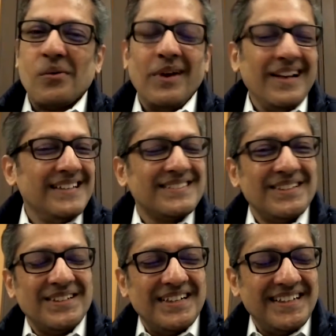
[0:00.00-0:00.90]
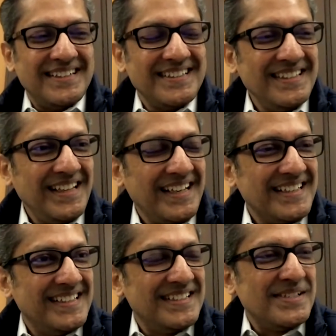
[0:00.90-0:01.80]
Well, so
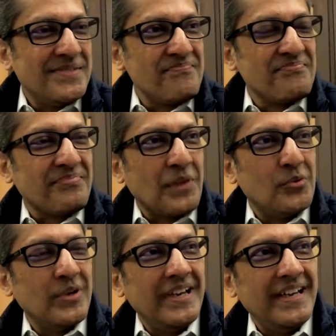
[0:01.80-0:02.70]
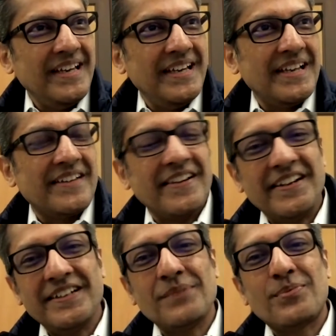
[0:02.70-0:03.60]
we
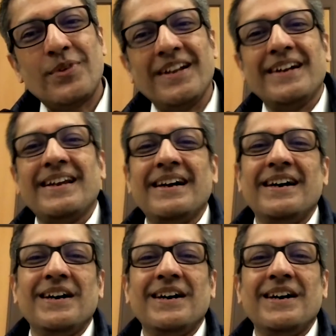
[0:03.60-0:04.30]
created the product